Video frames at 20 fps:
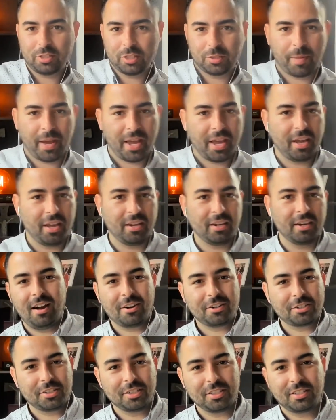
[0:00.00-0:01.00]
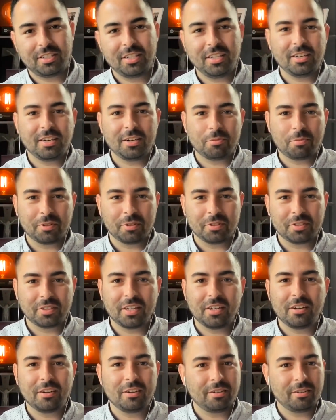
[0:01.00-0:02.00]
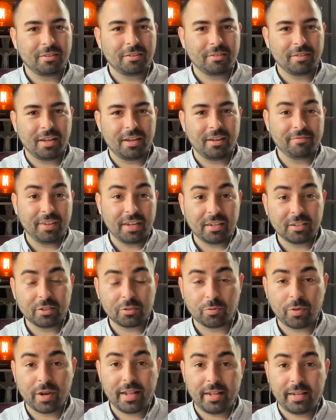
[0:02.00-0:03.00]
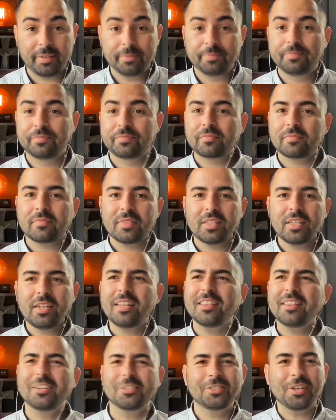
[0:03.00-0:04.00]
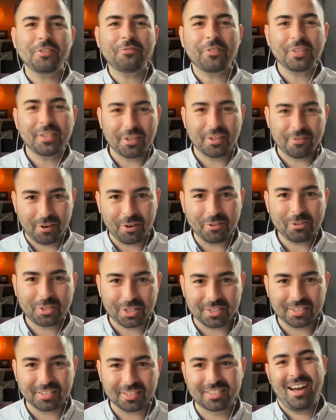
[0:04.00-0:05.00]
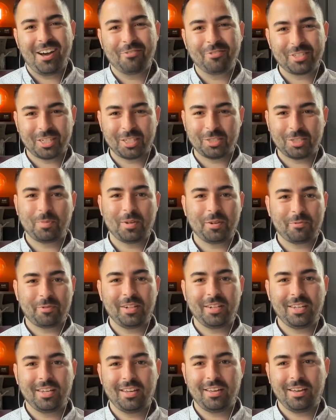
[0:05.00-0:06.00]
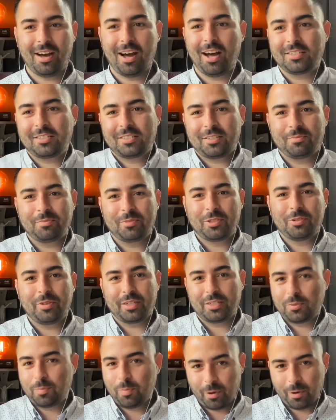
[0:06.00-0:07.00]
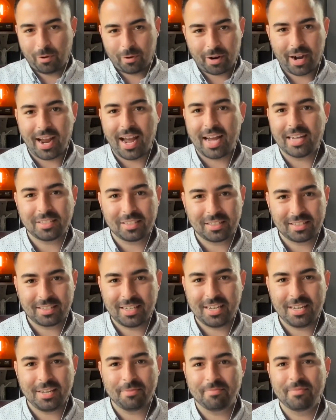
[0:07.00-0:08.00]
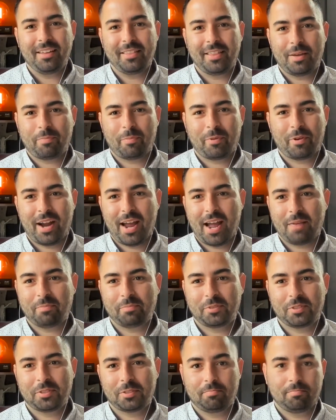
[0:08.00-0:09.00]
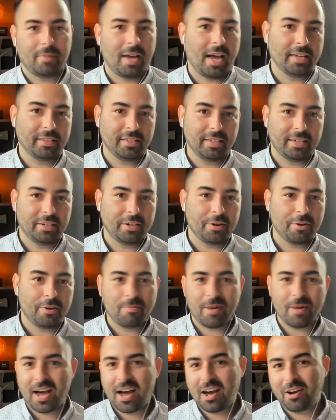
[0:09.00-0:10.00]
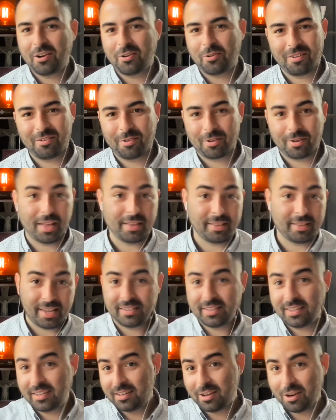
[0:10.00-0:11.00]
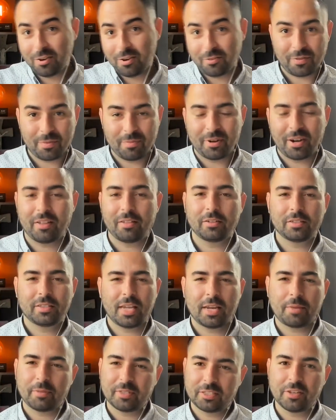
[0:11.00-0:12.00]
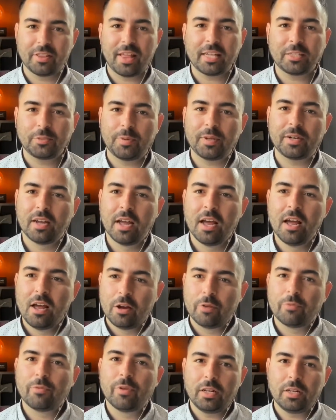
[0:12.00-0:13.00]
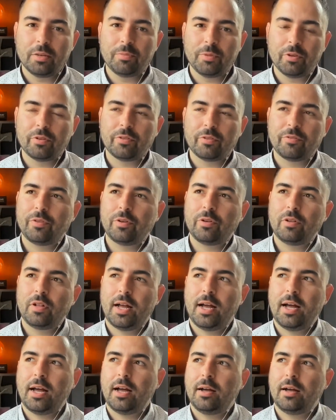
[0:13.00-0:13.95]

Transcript: Spain, Argentina, Brazil, Venezuela. There's different devotions, which has been really awesome to explore as a team, that perhaps I didn't know about, or that they didn't know from another segment. So that's been really beautiful.